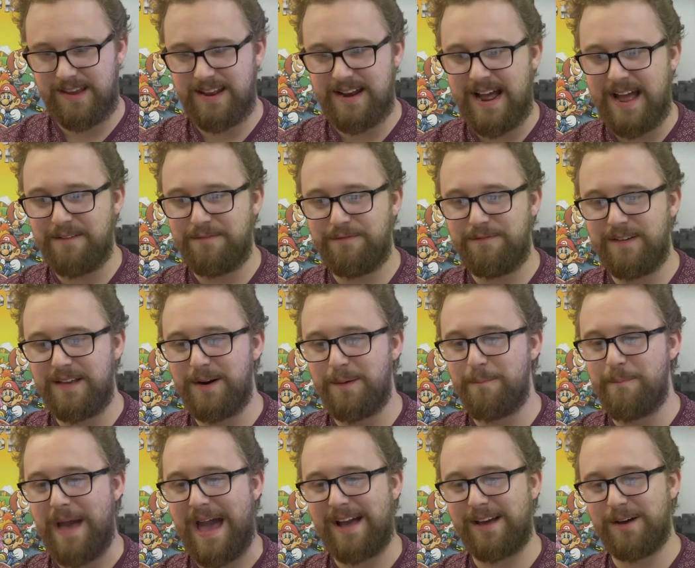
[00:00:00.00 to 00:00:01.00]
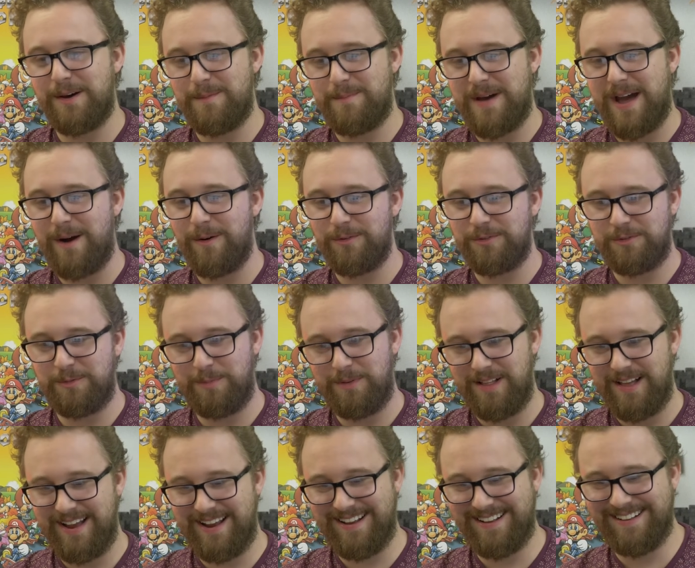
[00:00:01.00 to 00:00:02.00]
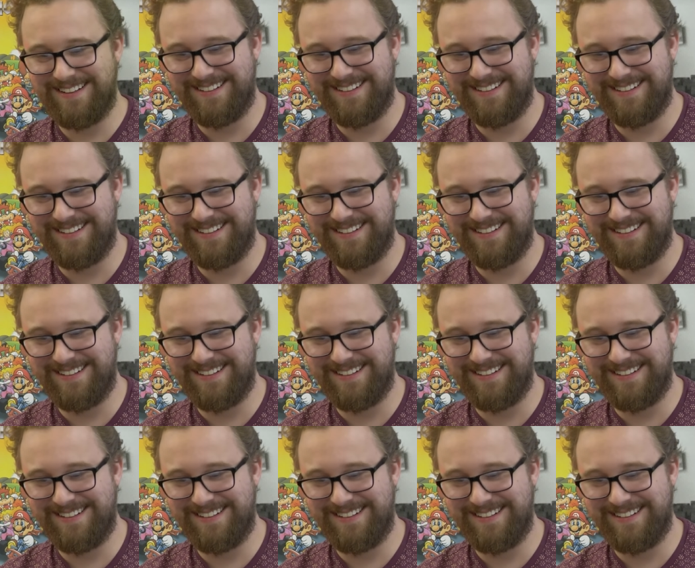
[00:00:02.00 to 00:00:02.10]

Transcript: Can I fit a backup power supply?